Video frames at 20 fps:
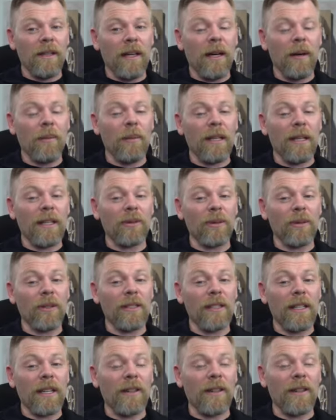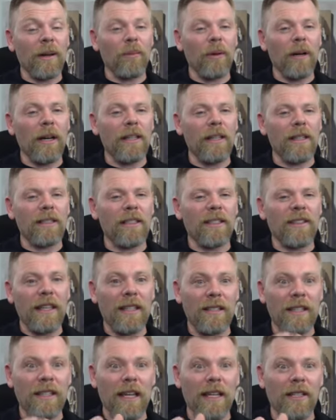because when you're selling a product,
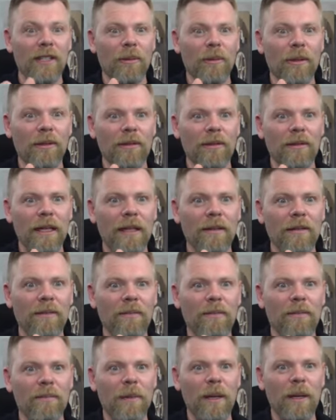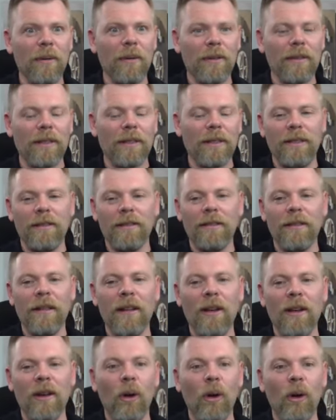that's tangible, right? People can
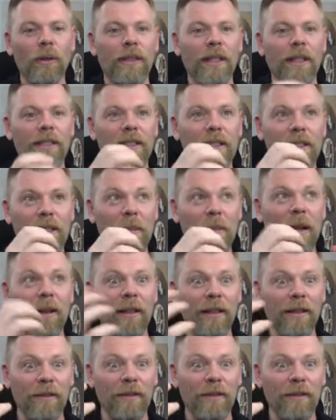hold it, smell it,